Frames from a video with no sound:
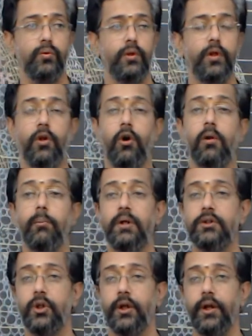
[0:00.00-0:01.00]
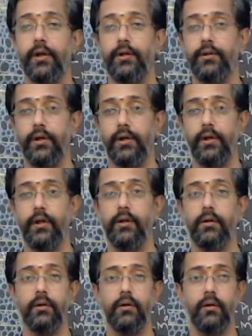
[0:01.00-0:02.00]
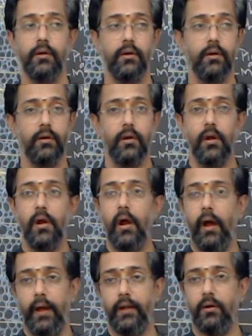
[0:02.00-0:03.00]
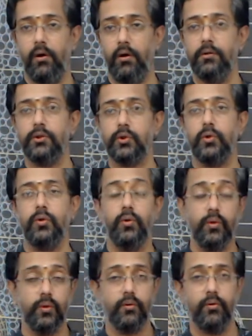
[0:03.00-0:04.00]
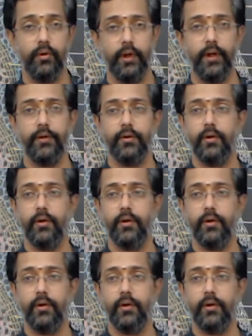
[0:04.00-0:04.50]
the normal secondary thickening, and also it